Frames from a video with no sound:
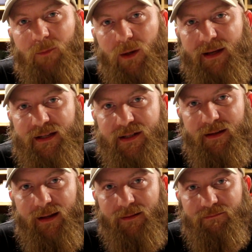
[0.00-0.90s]
We may see
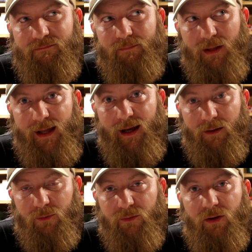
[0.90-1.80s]
that play out
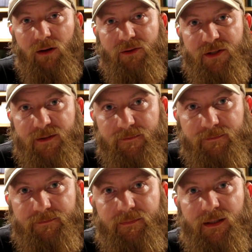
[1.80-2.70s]
in reverse,
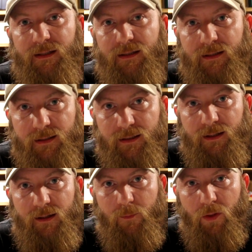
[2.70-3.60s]

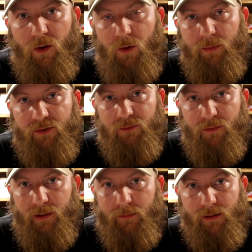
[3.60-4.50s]
with a whole bunch of
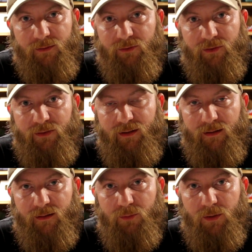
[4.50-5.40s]
Republicans just
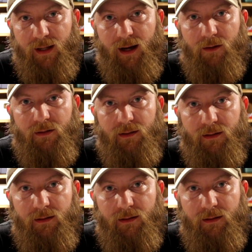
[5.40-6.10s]
sitting this one out.